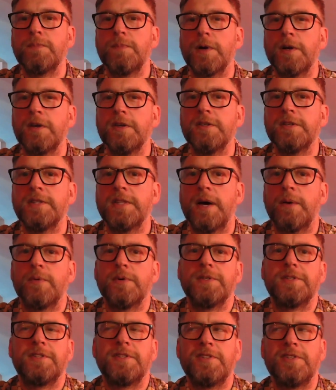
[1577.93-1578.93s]
because that
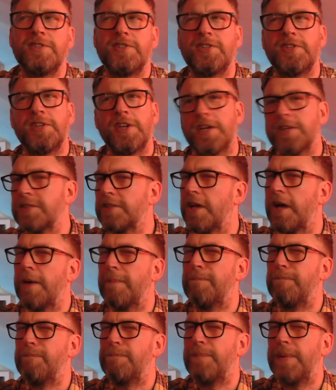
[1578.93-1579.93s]
was just a
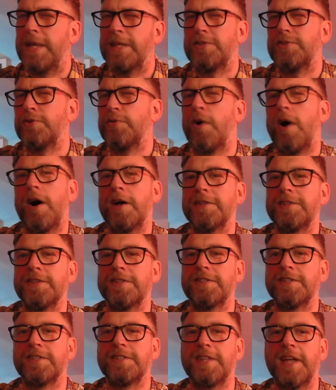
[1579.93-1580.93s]
bit too hard to
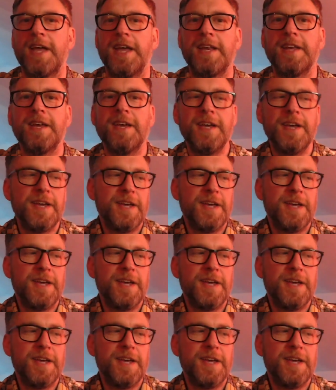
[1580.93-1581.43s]
sustain.